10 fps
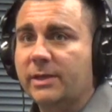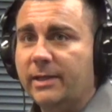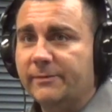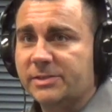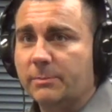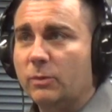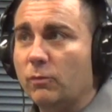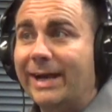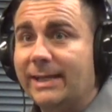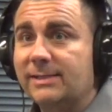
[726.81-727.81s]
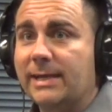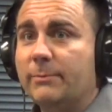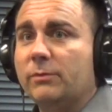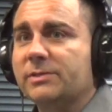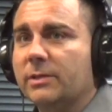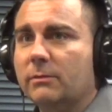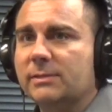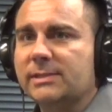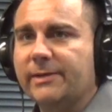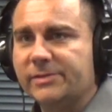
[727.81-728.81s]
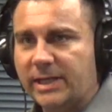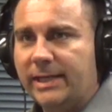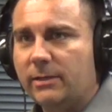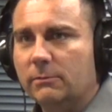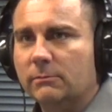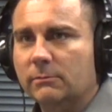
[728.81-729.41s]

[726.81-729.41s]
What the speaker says: Can you give us some great examples that'll just give us a hit?